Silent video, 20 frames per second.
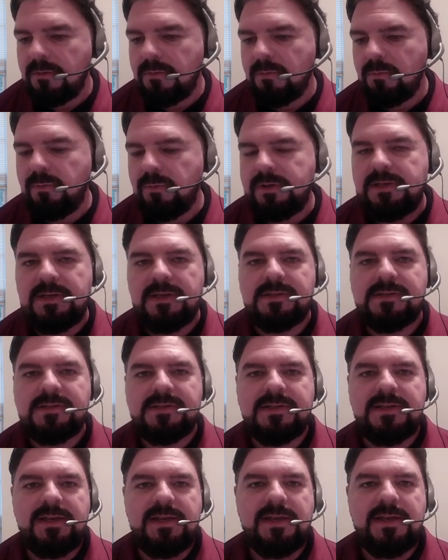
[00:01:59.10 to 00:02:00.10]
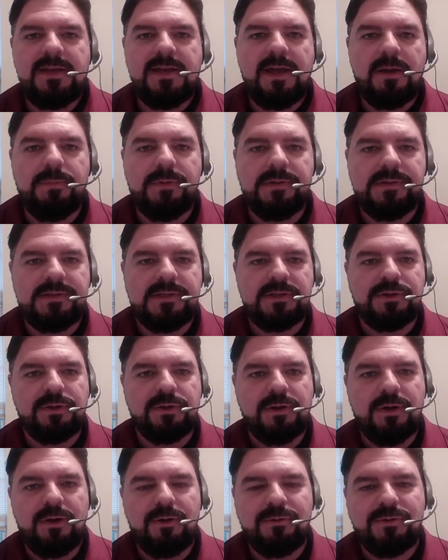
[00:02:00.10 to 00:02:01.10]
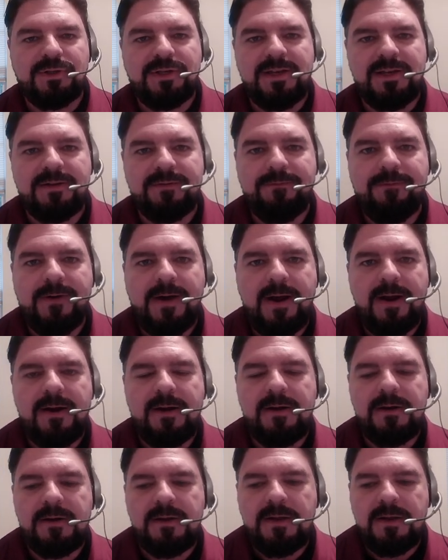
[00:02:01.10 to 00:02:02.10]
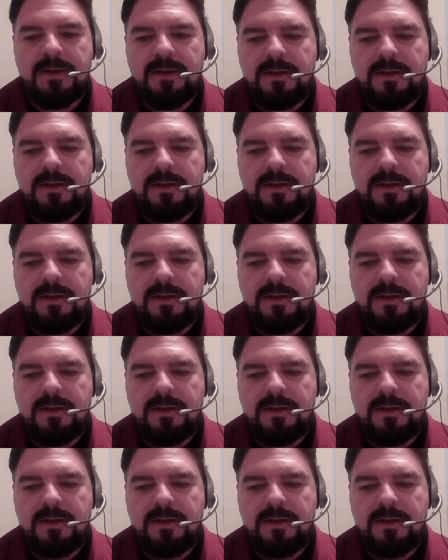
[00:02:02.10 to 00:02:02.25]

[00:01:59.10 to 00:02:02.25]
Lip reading: we did see a position coach get fired